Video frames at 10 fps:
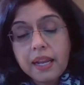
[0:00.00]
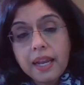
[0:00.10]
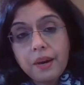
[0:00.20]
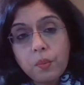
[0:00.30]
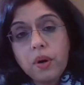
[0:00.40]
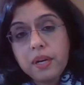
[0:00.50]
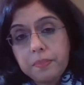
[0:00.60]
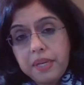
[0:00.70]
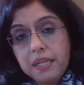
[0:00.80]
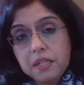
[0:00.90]
and what it
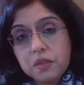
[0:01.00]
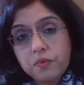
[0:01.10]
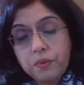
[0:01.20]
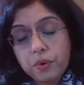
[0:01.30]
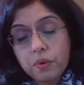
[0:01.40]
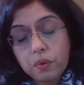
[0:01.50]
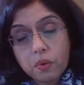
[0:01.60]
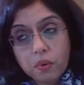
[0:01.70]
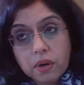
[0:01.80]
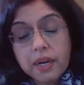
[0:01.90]
means for your
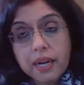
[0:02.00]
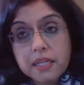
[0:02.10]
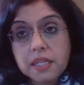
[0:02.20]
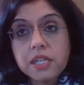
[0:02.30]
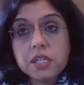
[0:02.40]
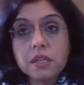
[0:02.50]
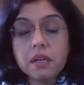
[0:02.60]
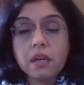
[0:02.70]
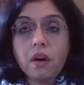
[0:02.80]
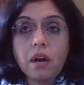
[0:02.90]

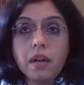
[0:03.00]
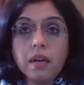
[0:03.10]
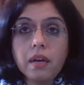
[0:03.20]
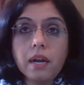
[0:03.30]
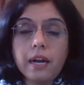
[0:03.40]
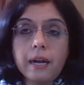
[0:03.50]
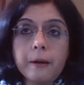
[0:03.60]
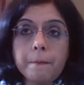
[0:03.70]
organization on